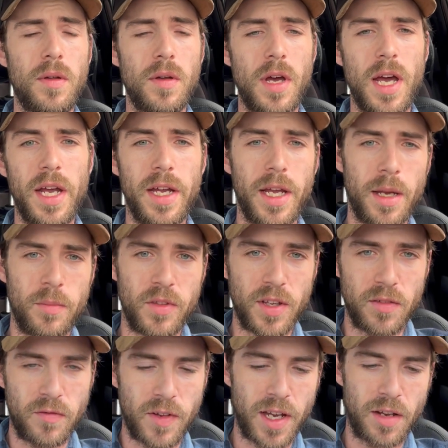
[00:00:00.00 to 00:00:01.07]
I am
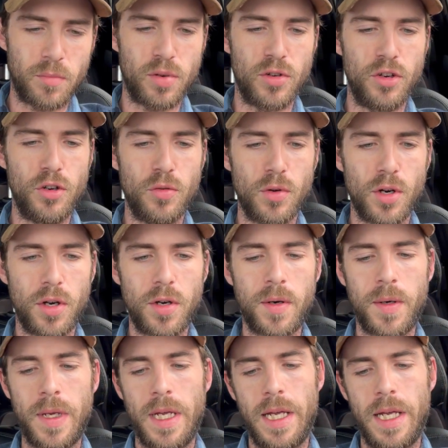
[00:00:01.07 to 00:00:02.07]
the Vanpreneur,